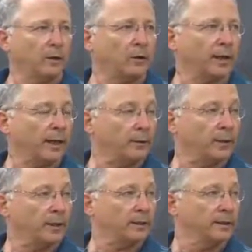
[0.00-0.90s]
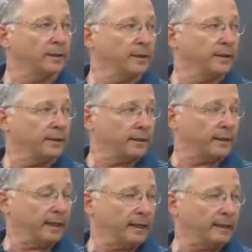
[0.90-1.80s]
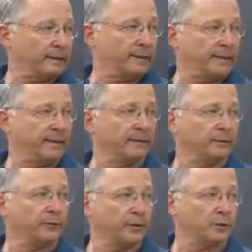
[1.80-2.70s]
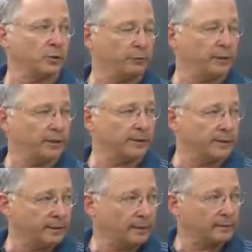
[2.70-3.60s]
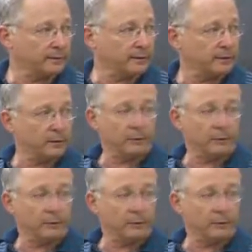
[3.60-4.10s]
on our uh, clear definition of the syntax. Uh,